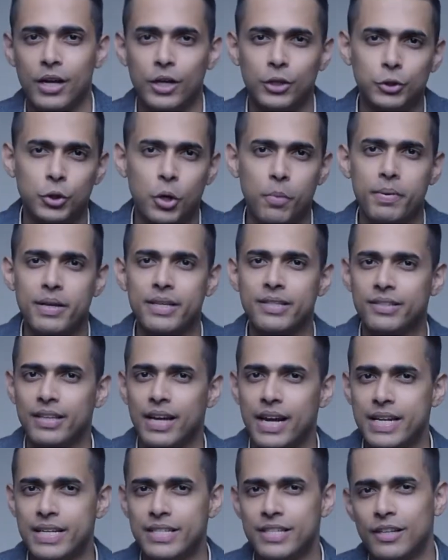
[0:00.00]
shopping
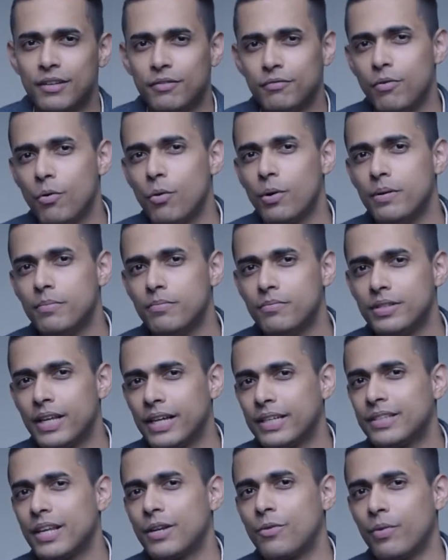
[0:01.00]
sites, forums,
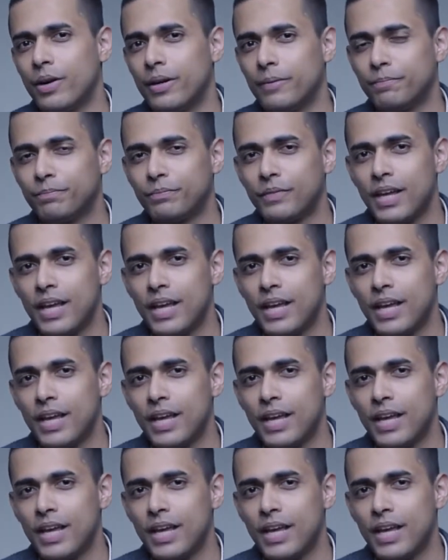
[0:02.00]
etc.,